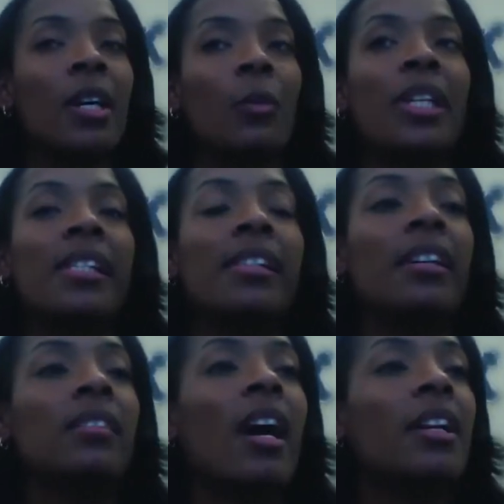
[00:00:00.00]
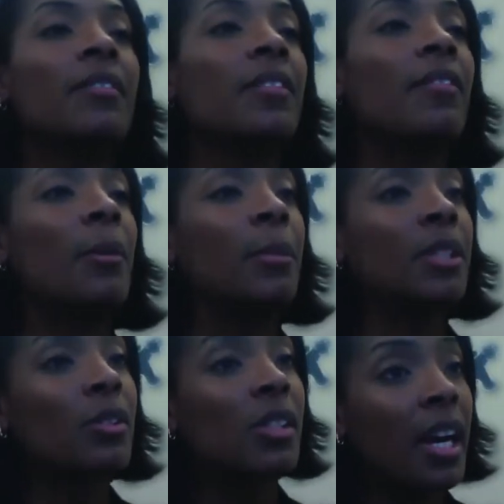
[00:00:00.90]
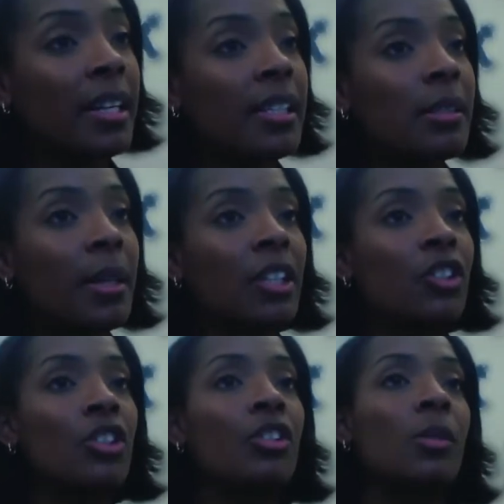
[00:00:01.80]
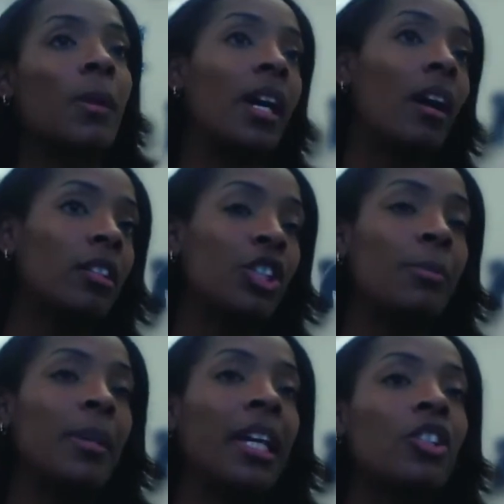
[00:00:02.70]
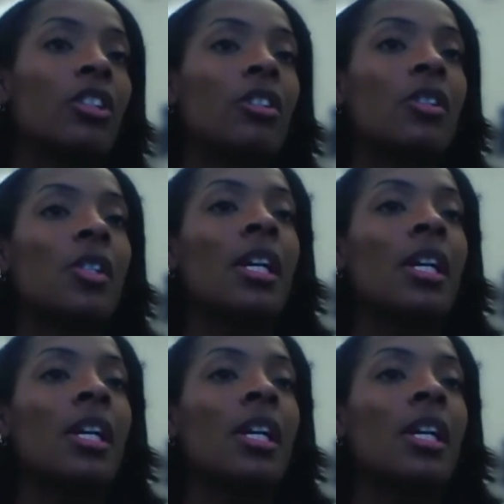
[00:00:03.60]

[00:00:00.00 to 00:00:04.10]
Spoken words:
We see a lot of environmental science majors, biology majors,